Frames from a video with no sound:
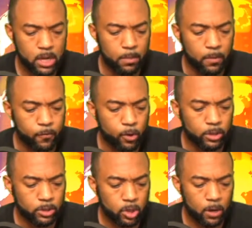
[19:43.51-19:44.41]
before
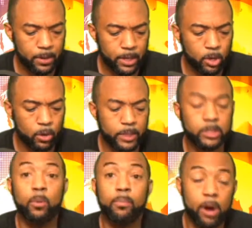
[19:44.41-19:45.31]
you start putting your
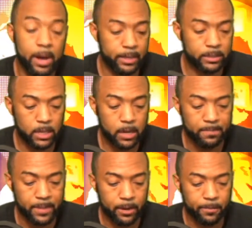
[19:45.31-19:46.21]
original products
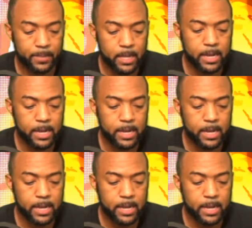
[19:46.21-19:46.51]
up there.